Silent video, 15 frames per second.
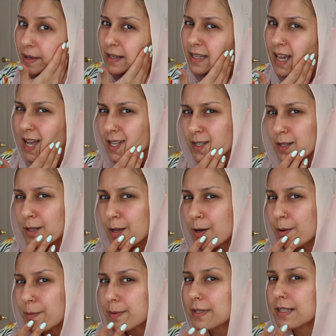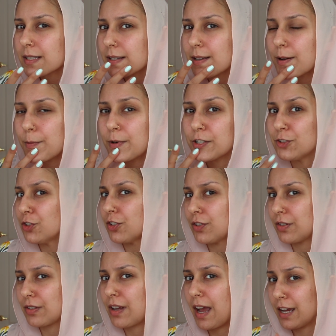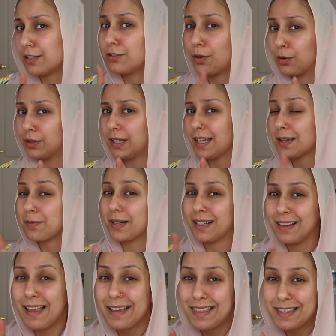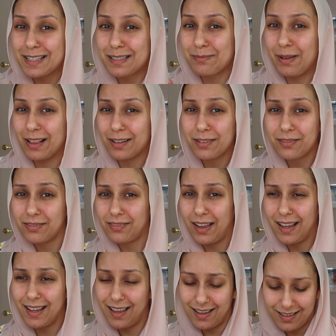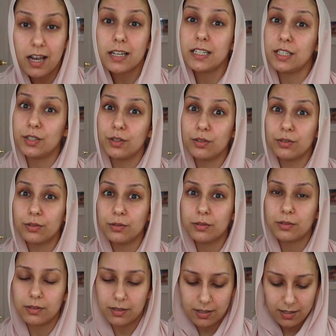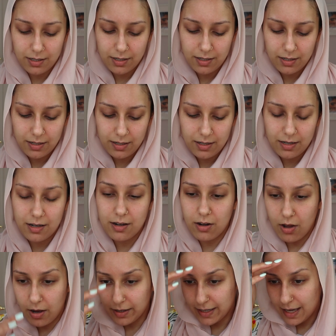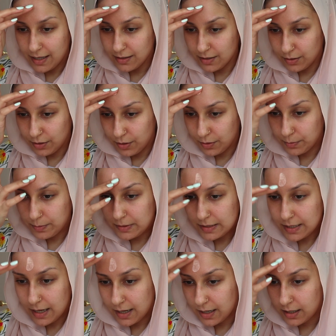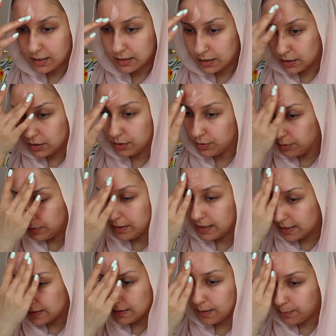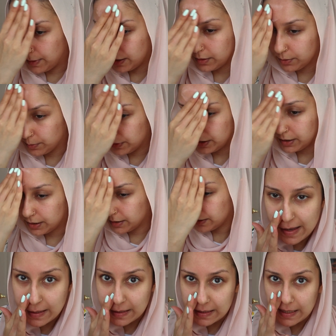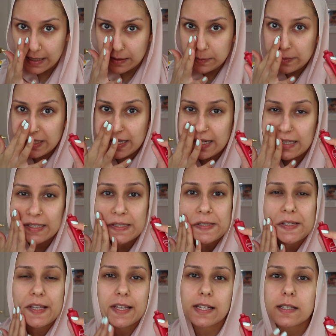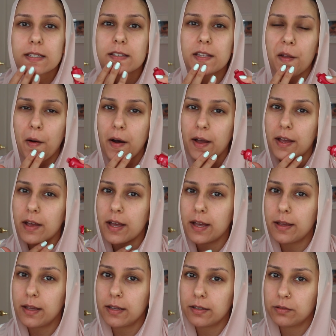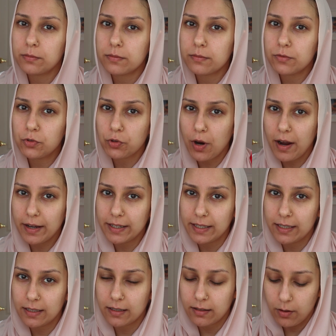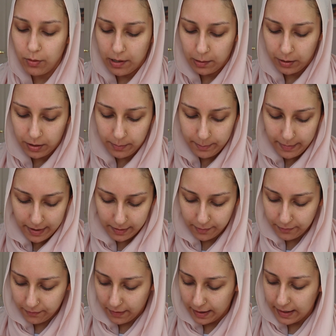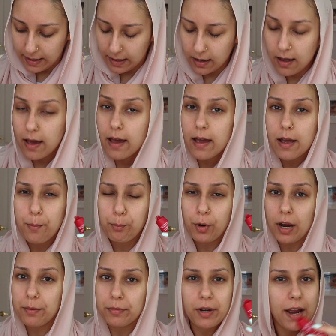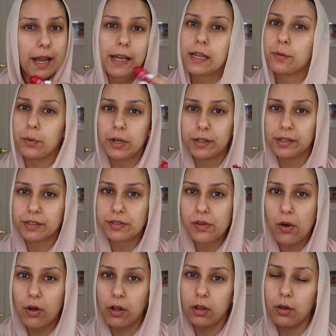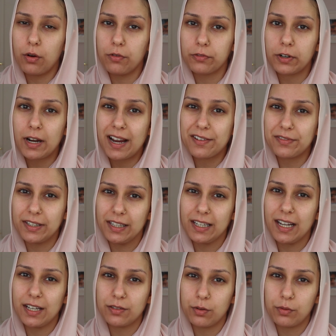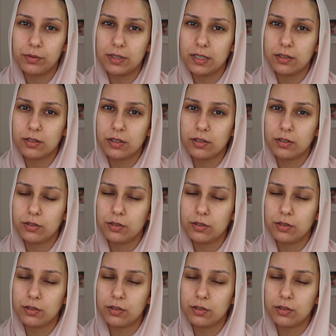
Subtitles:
cantaloupes, which I don't like, but I like the smell of, I guess, honeydew. Not cantaloupes. Honeydew is a better word. And again, because it's not a drying or mattifying primer, I can wear this all over. I feel like I don't need to